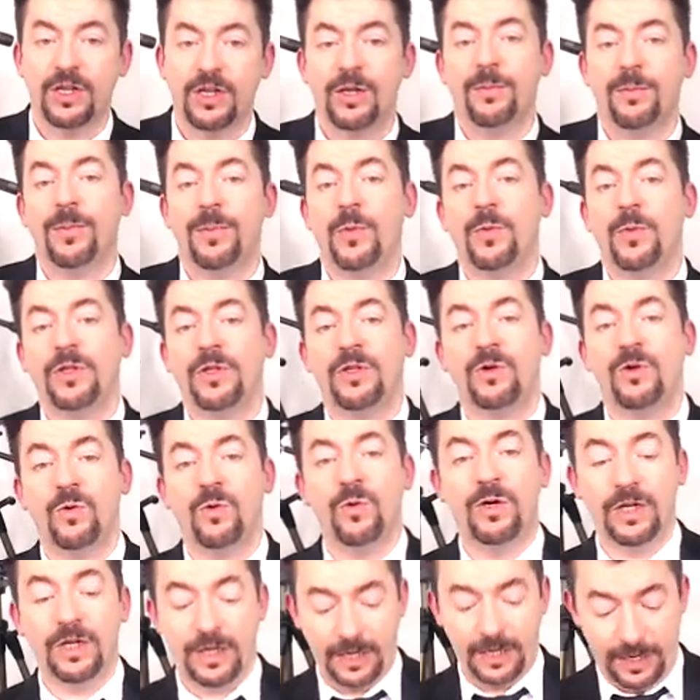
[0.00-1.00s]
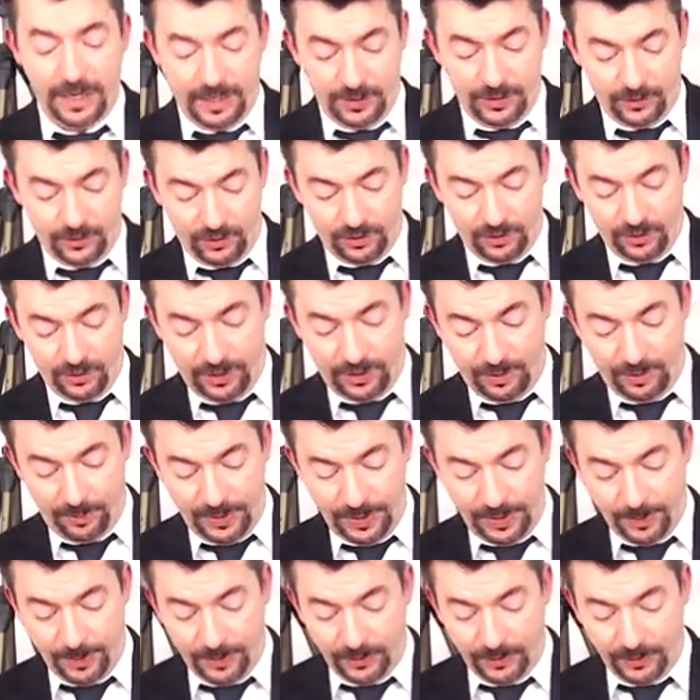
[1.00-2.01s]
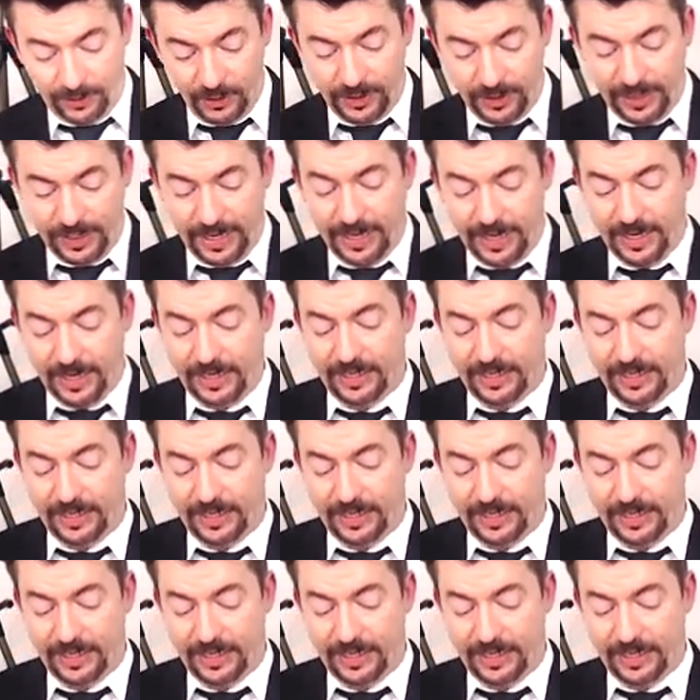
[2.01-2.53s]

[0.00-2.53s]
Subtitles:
But when they're organized and people look at it,